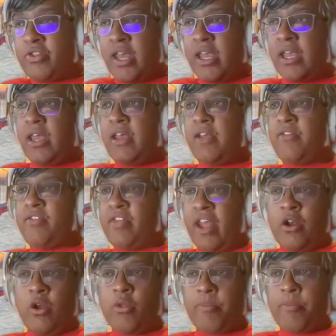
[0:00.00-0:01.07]
thing is
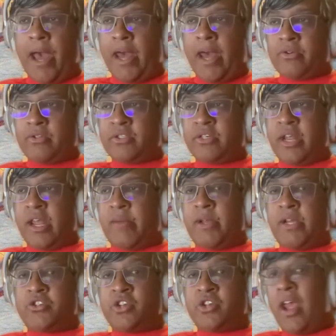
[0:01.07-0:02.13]
they know the patterns of
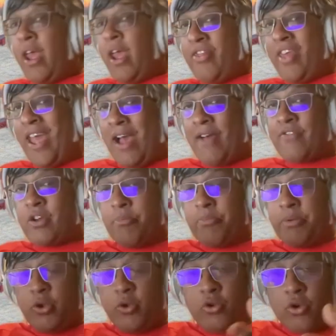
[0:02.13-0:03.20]
damage, and they have
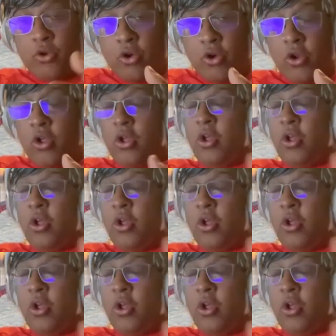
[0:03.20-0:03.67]
computer